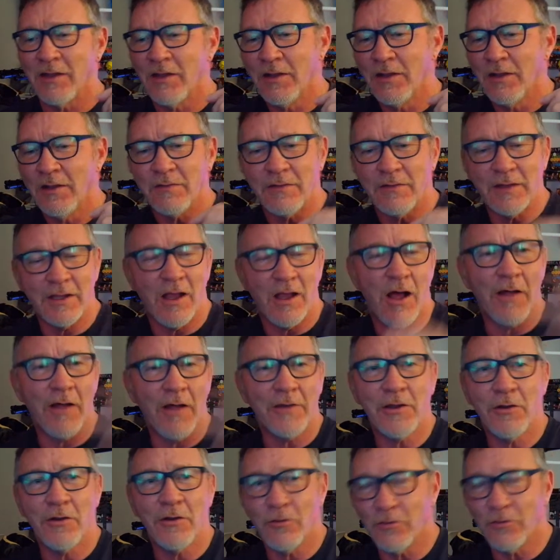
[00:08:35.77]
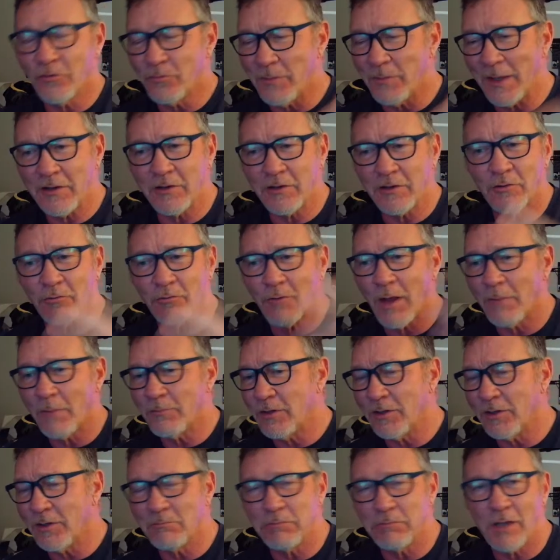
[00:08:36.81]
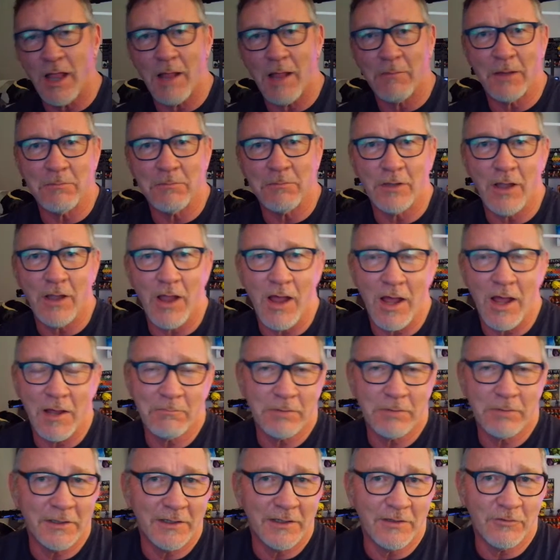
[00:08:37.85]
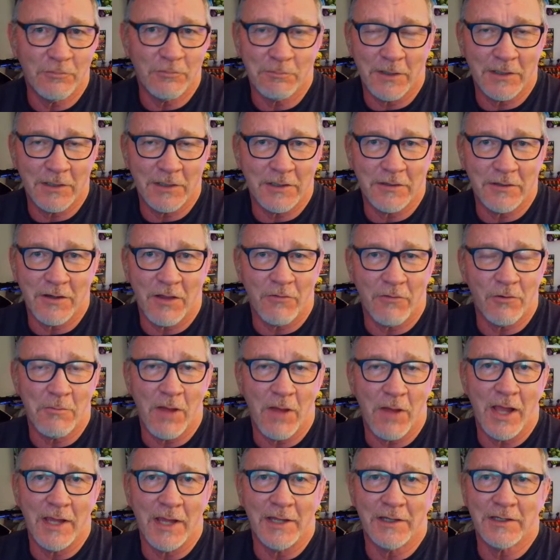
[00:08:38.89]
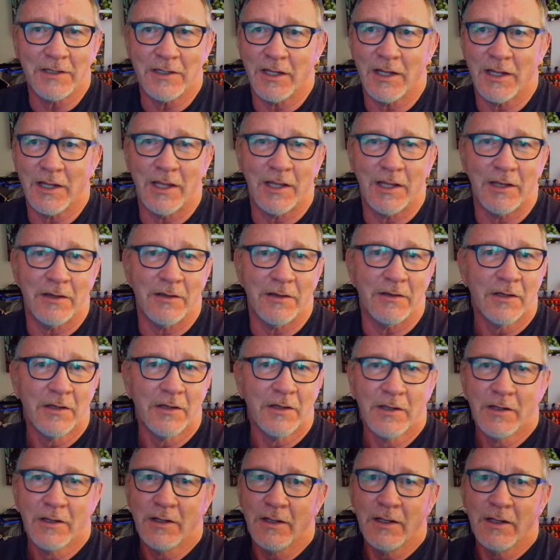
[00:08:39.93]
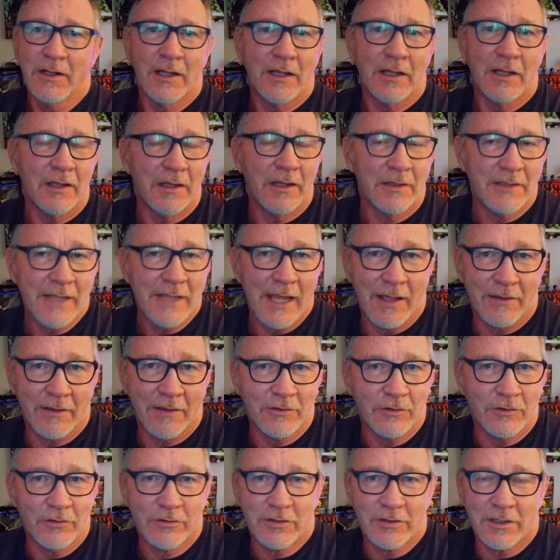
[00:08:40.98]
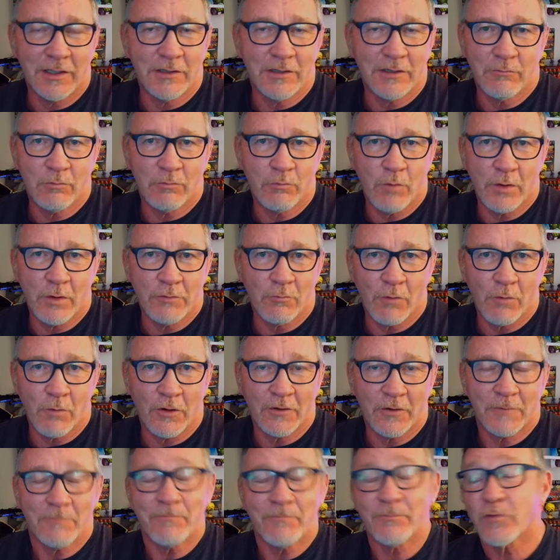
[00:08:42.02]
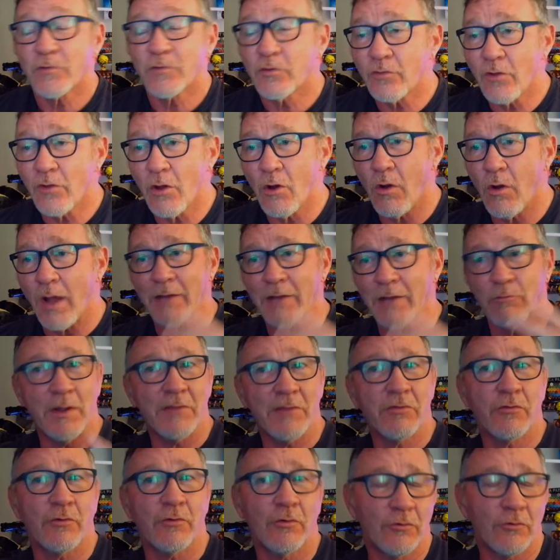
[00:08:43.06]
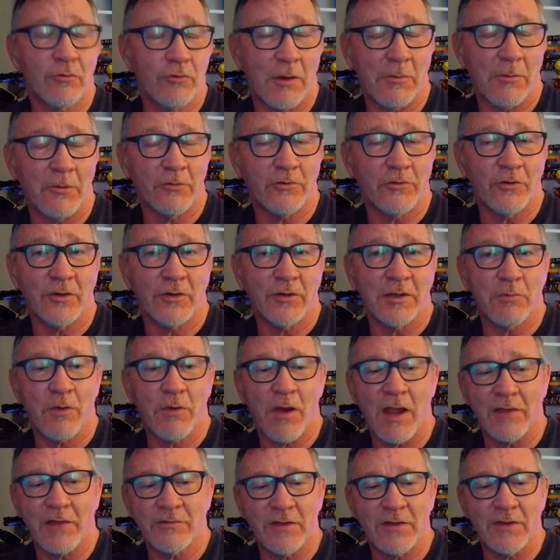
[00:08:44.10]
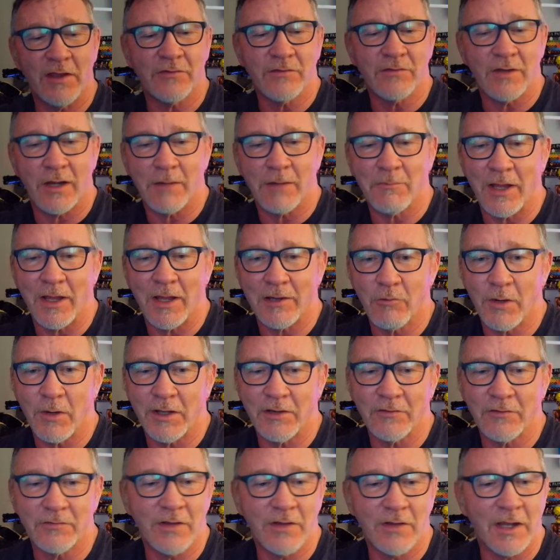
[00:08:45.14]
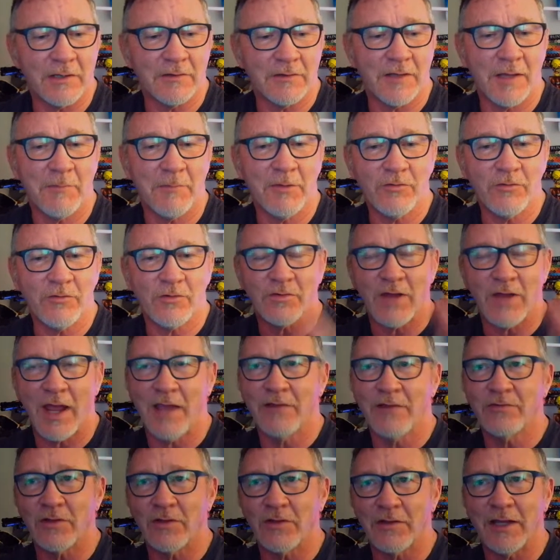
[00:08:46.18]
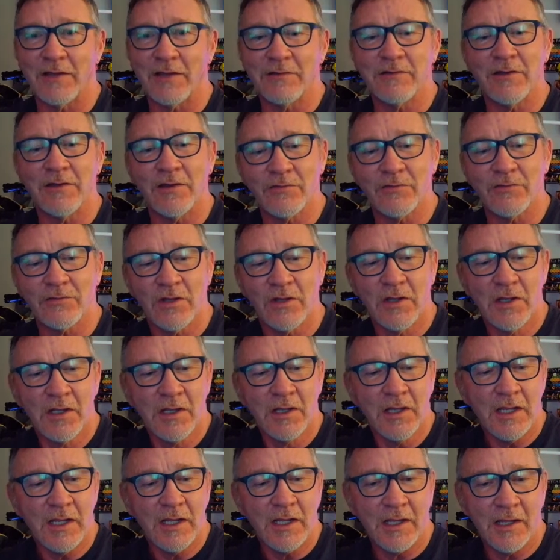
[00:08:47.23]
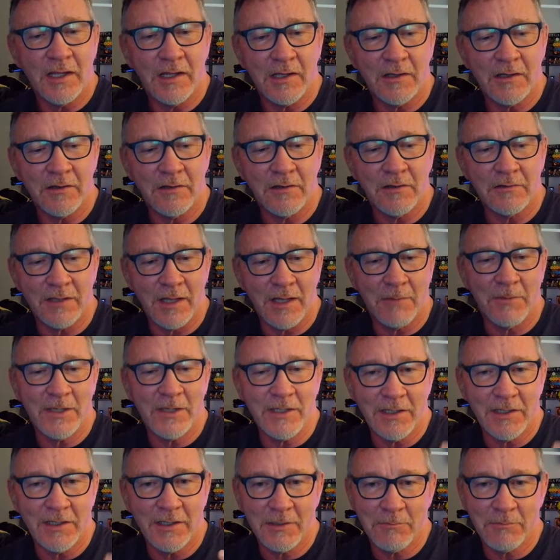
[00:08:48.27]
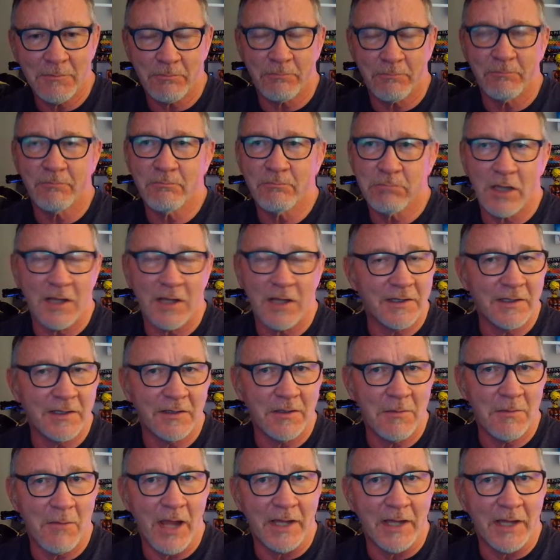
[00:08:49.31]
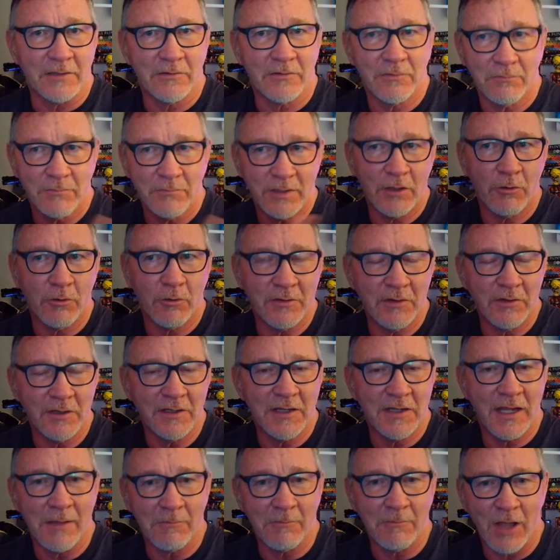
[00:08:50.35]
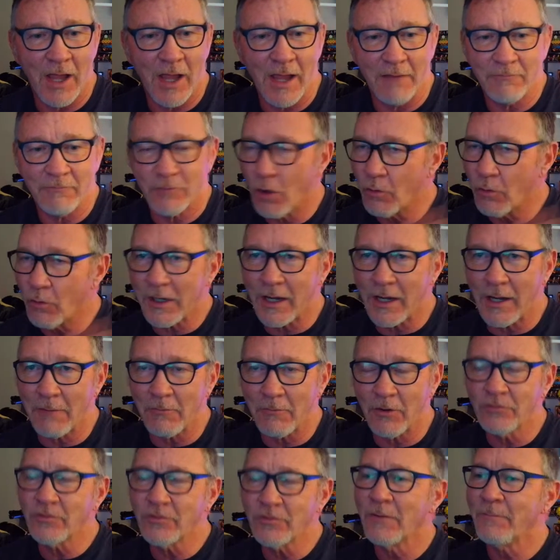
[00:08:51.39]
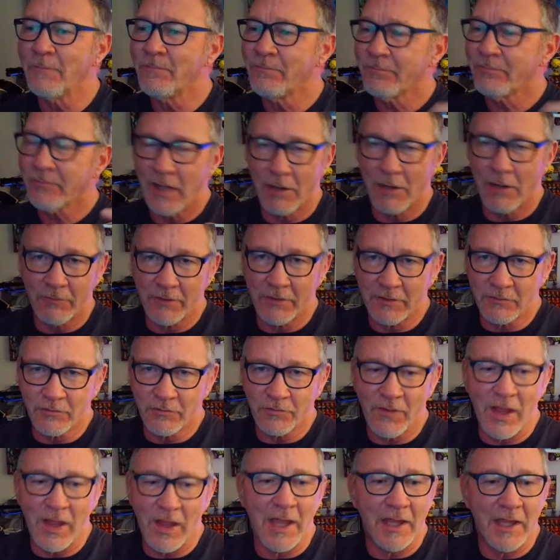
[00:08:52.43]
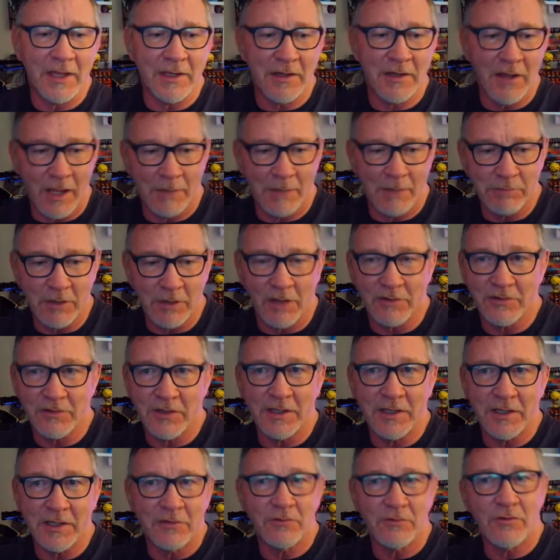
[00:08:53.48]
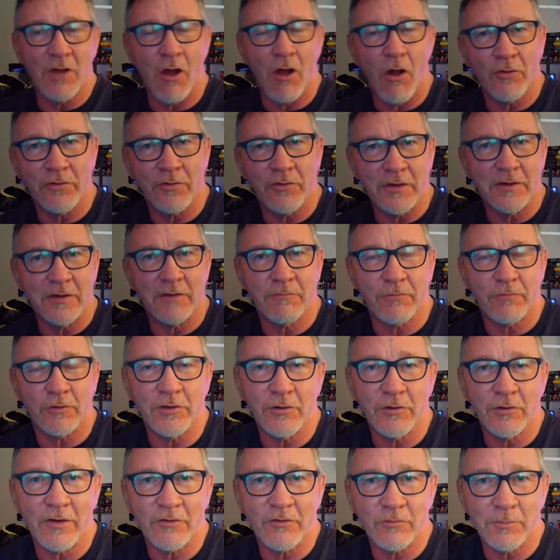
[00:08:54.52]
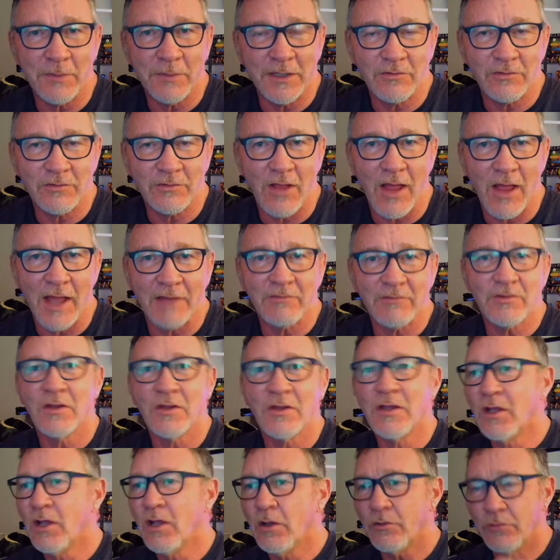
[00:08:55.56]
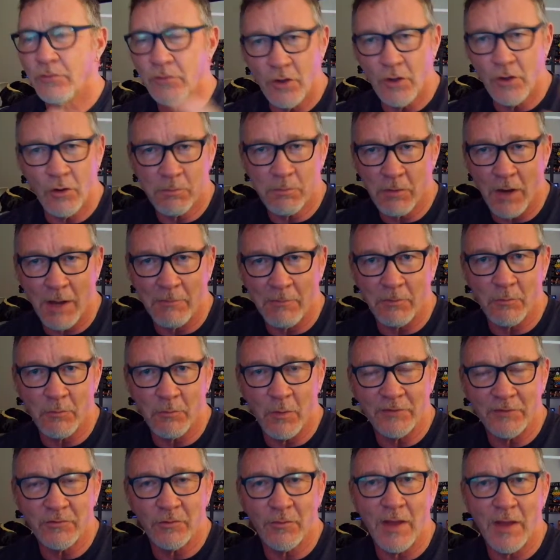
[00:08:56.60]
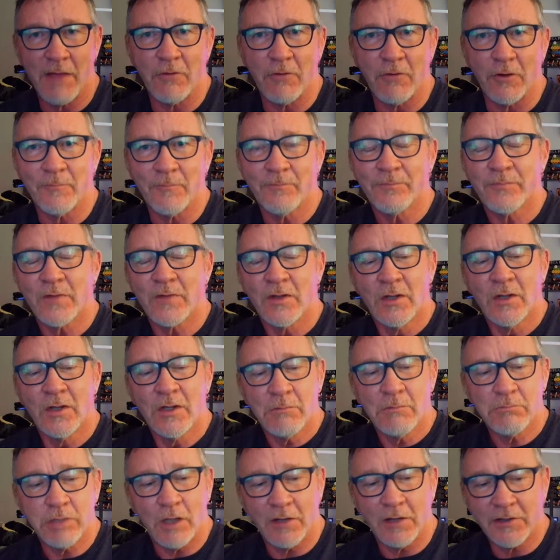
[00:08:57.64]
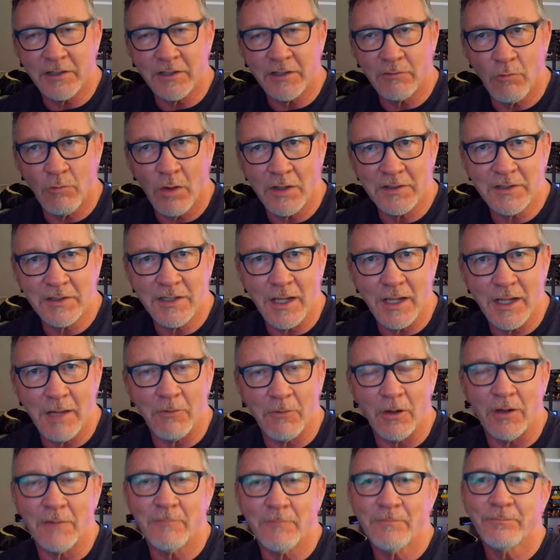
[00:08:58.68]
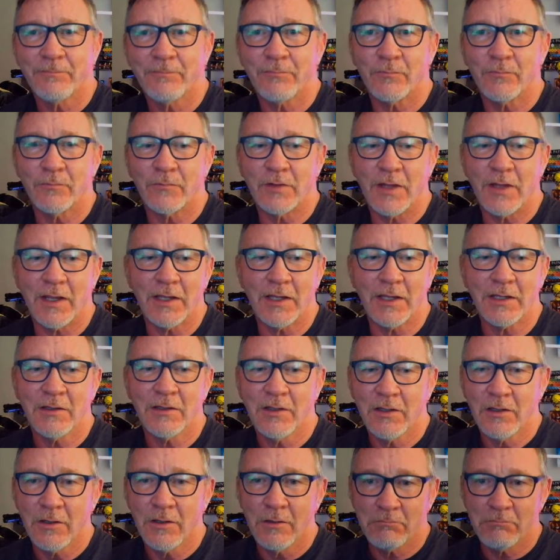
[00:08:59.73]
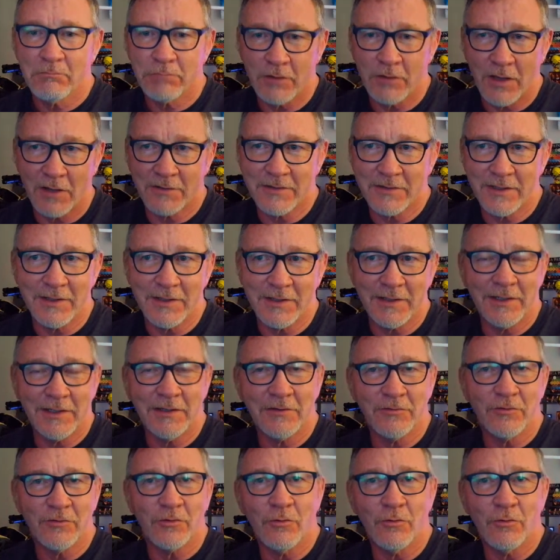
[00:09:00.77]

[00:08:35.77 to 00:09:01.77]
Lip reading: the audio has been interrupted, blah, blah, blah, please pick another mic. And it wouldn't work. So I went through a troubleshooting process, and I'm like, wait a second, let me just isolate this and let me plug in the mic, with Ecamm Live. No cameras, everything's fine. I plugged it into all the different USB slots, no problem whatsoever. Plug in one camera, okay? Plugged it into